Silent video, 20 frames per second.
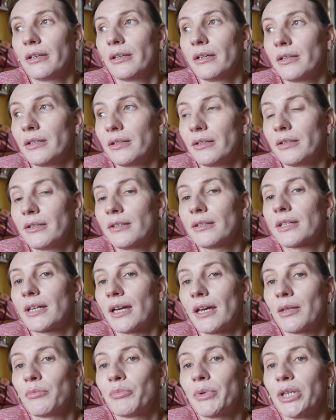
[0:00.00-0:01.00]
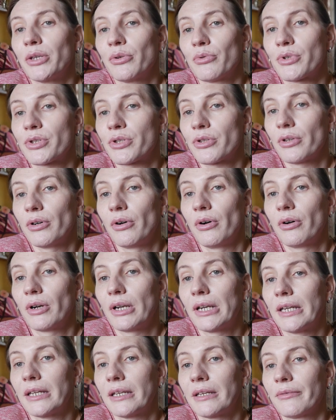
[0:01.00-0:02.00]
It can be used
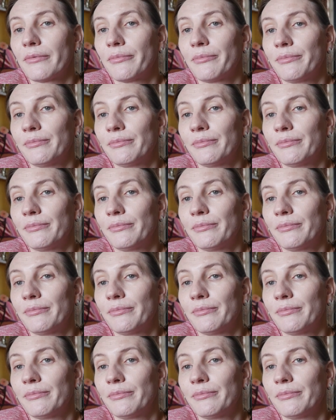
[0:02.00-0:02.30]
only